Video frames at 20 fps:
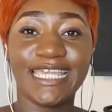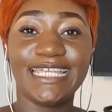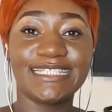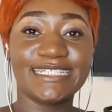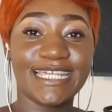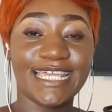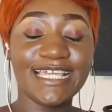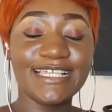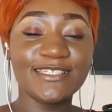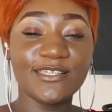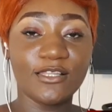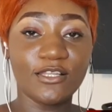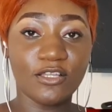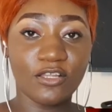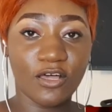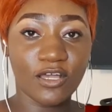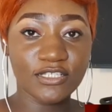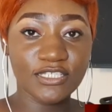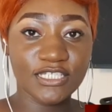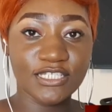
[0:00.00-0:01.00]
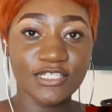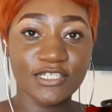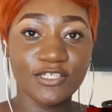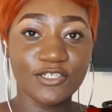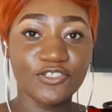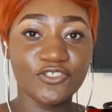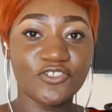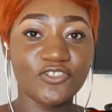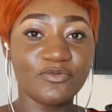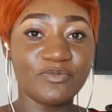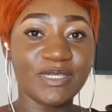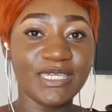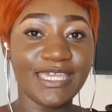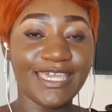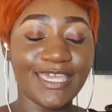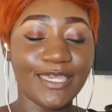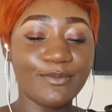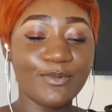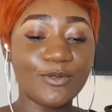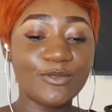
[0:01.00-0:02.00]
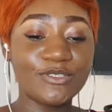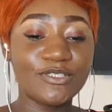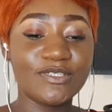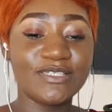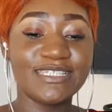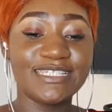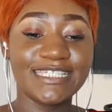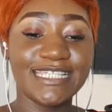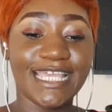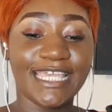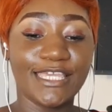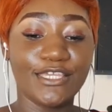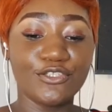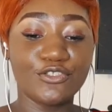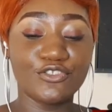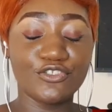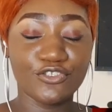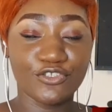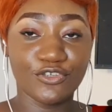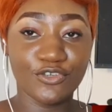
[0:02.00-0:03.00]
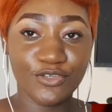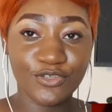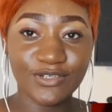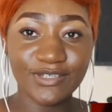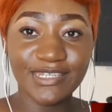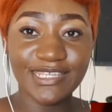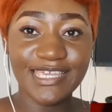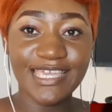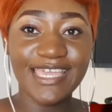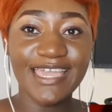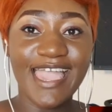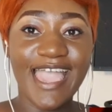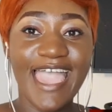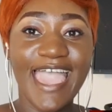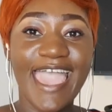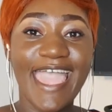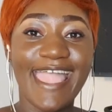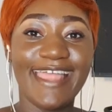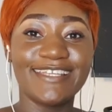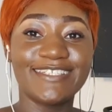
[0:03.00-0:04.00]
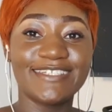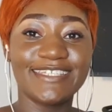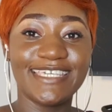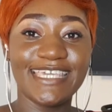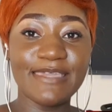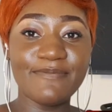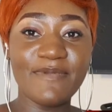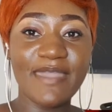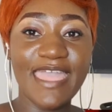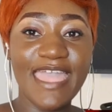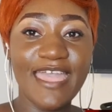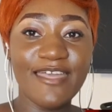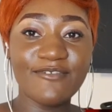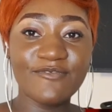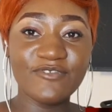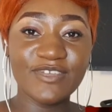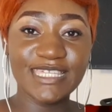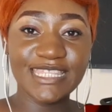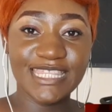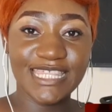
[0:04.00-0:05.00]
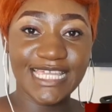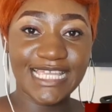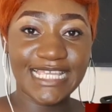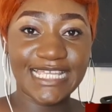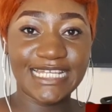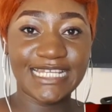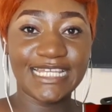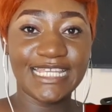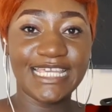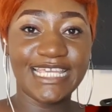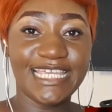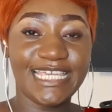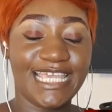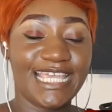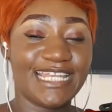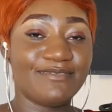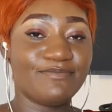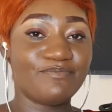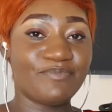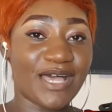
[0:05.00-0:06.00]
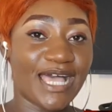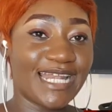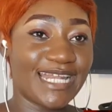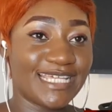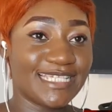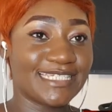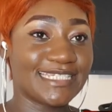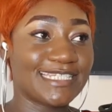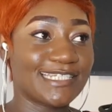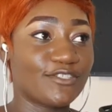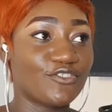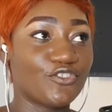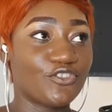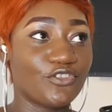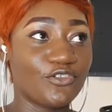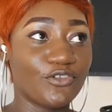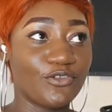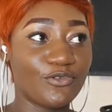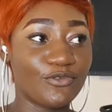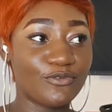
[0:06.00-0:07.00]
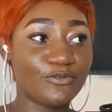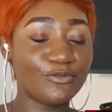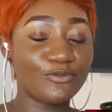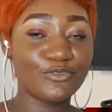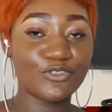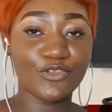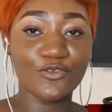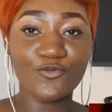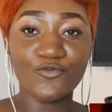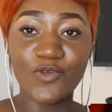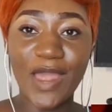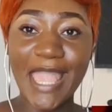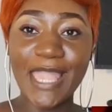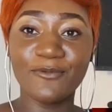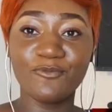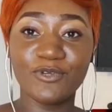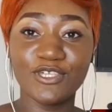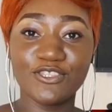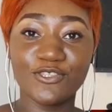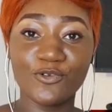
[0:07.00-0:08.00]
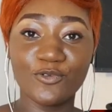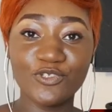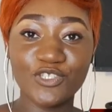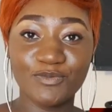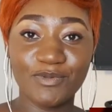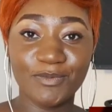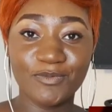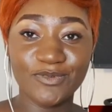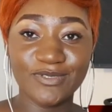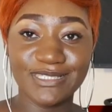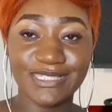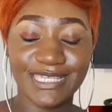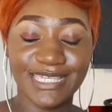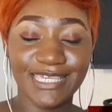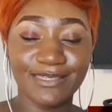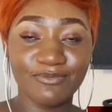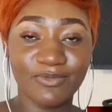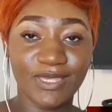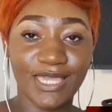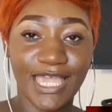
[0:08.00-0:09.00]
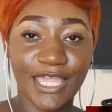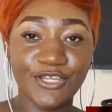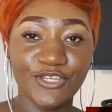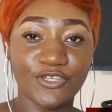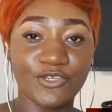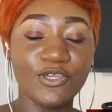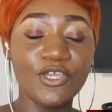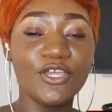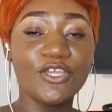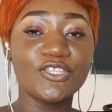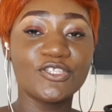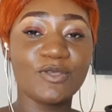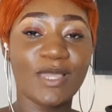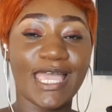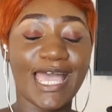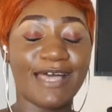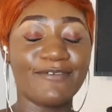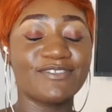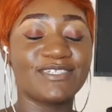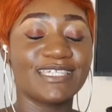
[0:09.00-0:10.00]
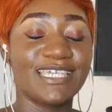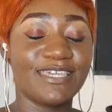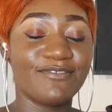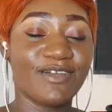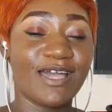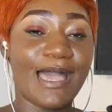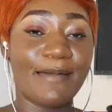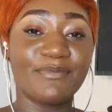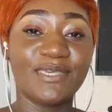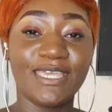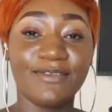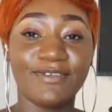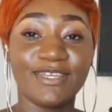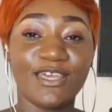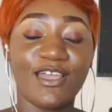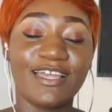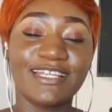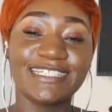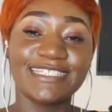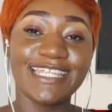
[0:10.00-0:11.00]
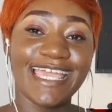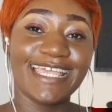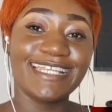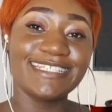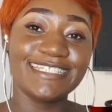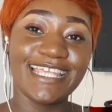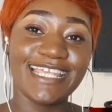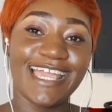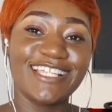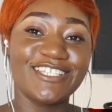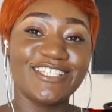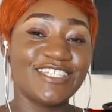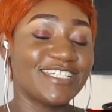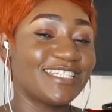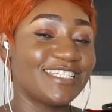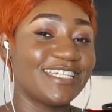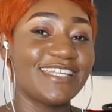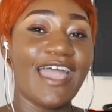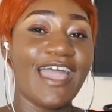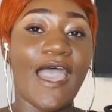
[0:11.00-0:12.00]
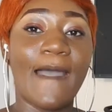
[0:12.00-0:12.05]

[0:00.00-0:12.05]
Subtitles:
it takes a lot to be able to stay in tune and to keep everything in balance to rhyme with those people singing behind you. So I have to give her, I'm giving her 10/10. She did